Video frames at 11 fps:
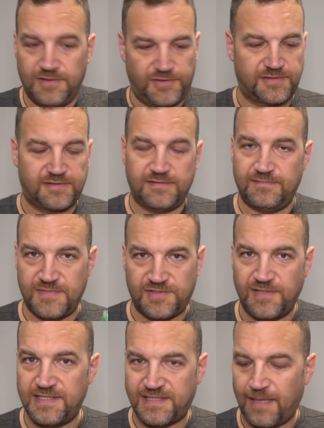just
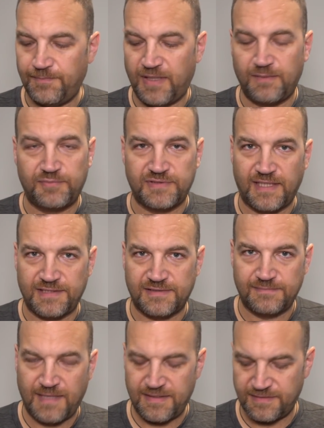straight damping
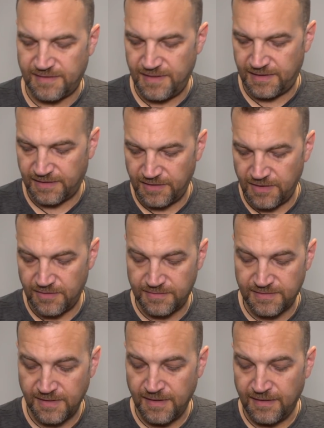protection methods that you can
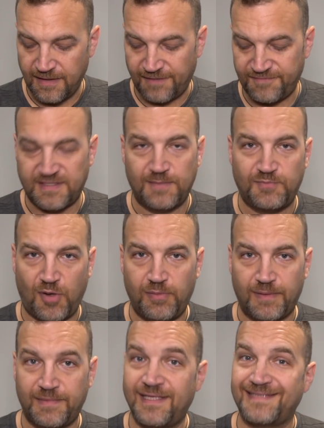use, have the same
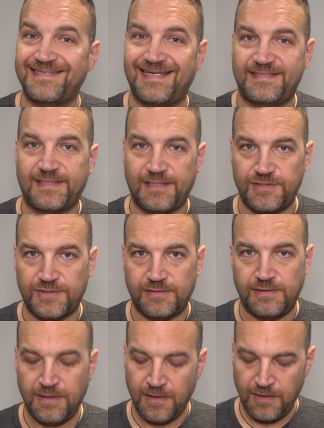problem, and that's isolation.
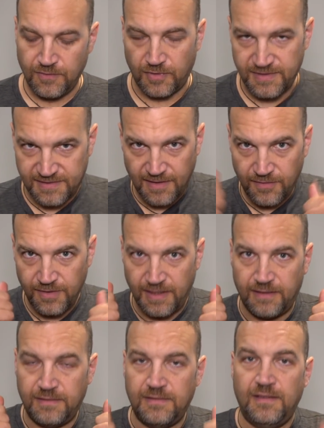Once they're
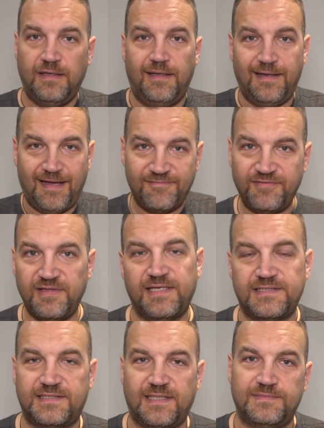in, everything
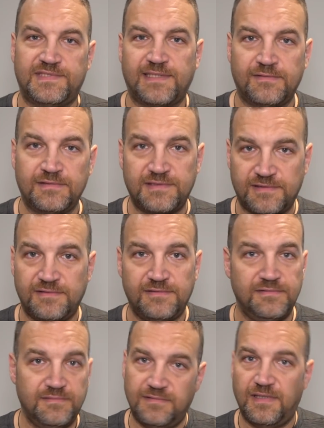is damped down
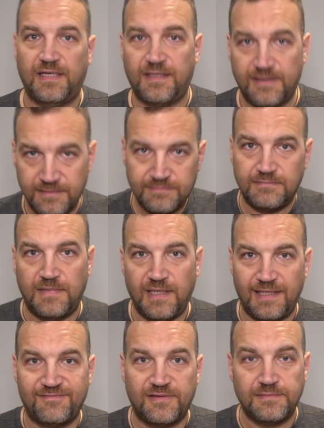to a
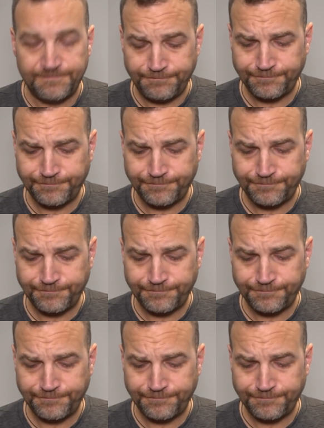level,